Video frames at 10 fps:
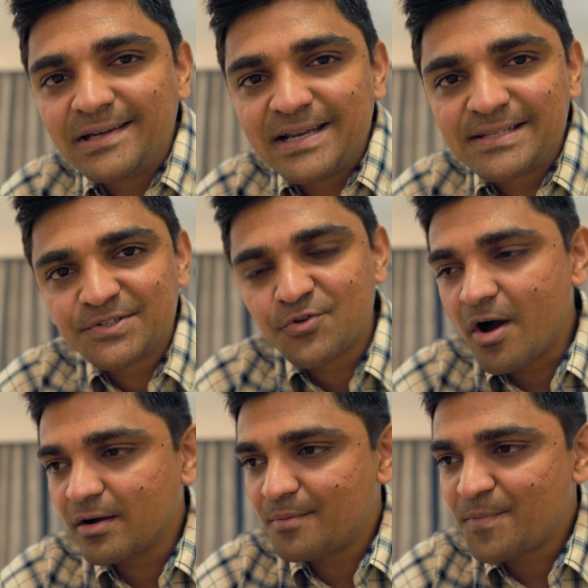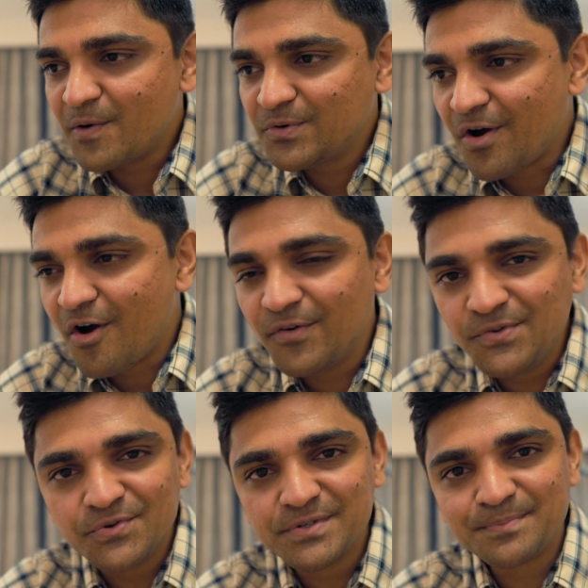let's talk about how
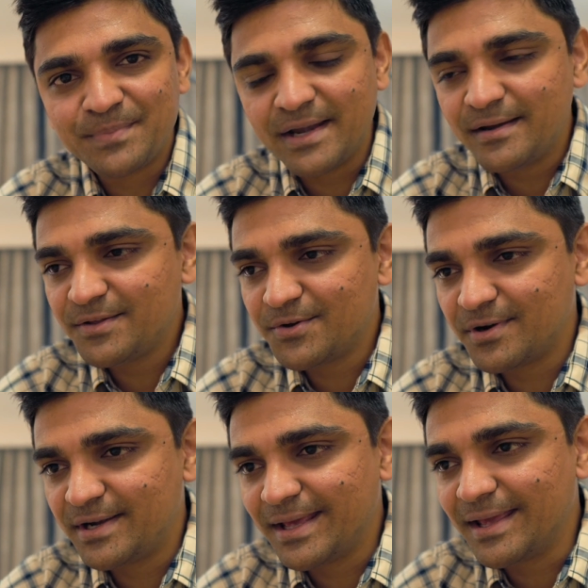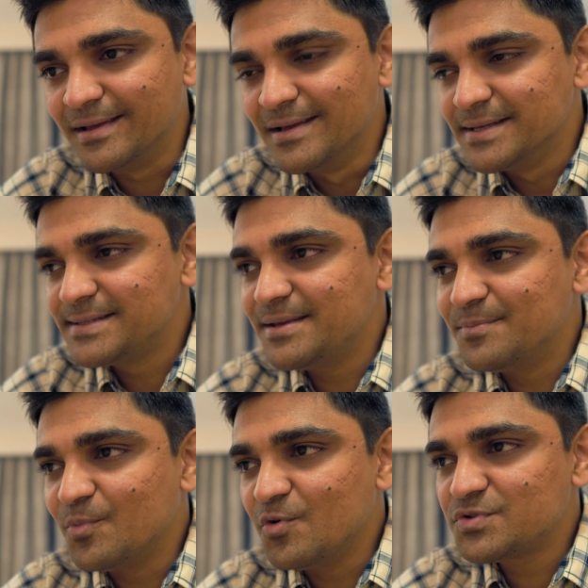you spend your day. See,
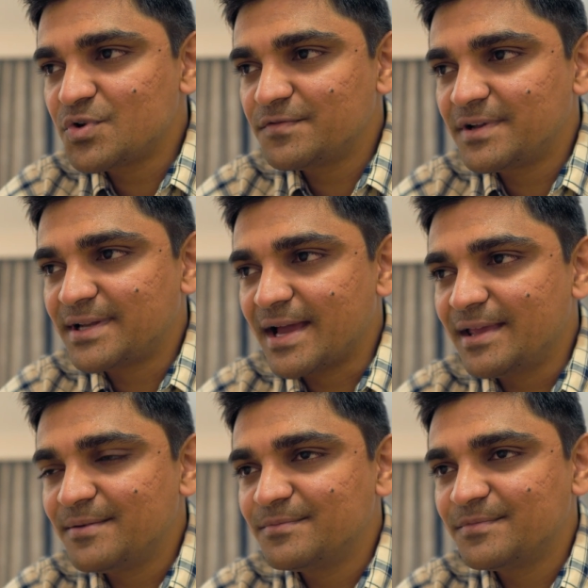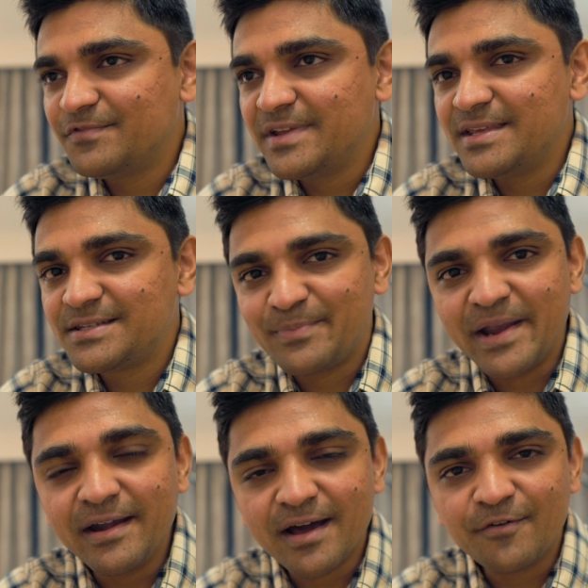most of the time we
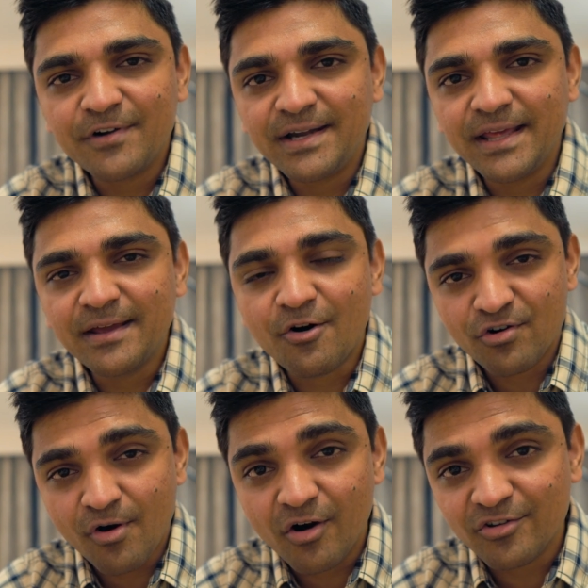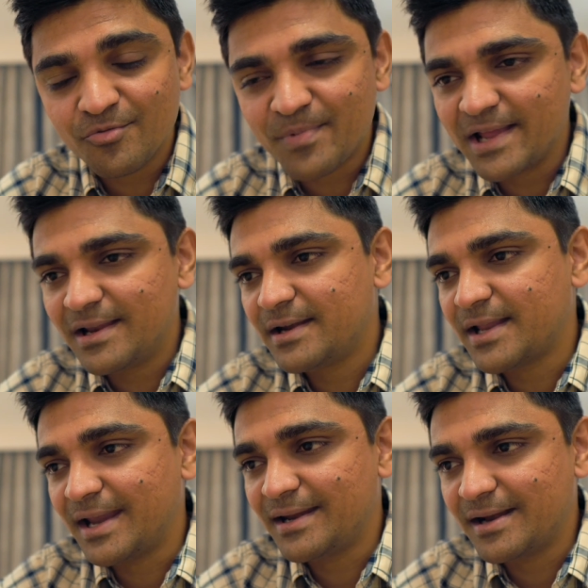spend our day on autopilot,
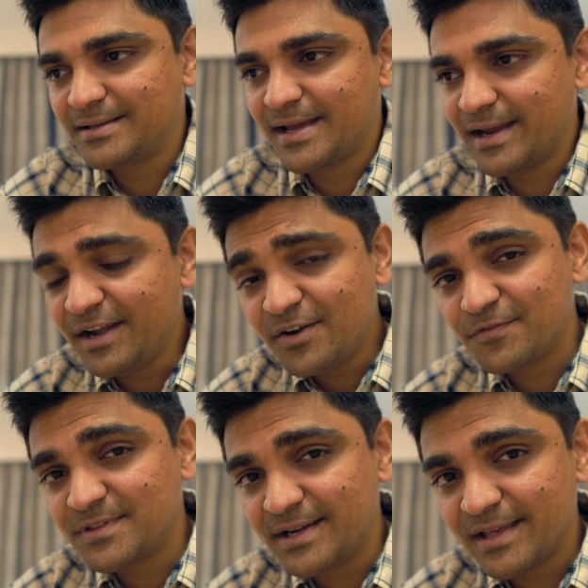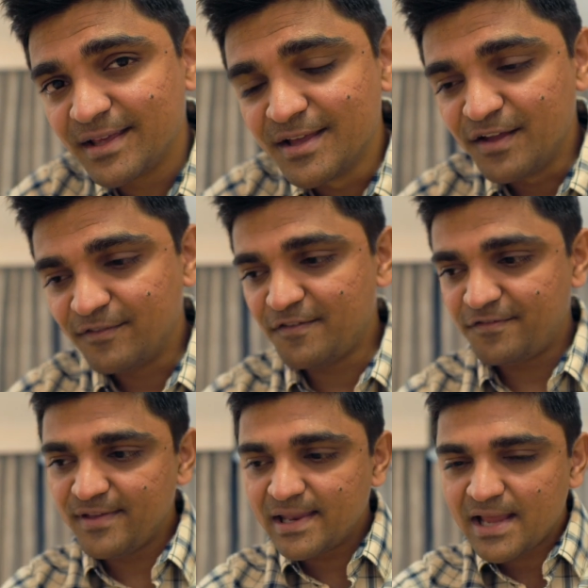and at the end of the day we
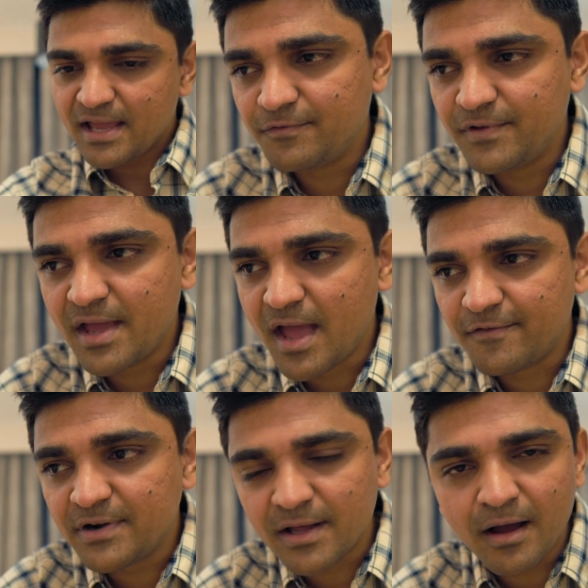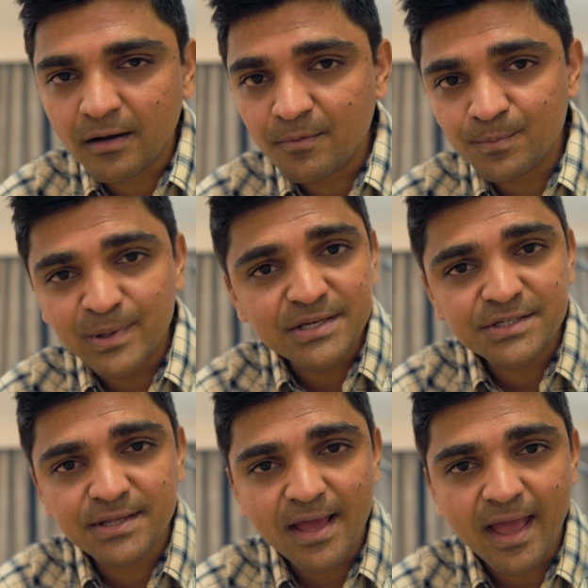feel like we haven't
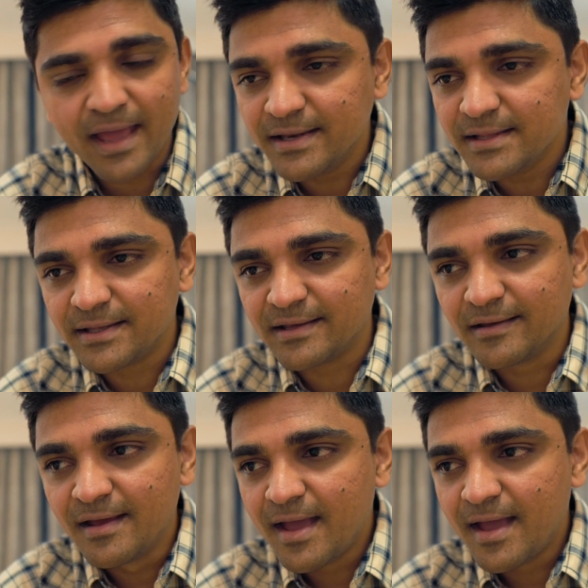accomplished anything,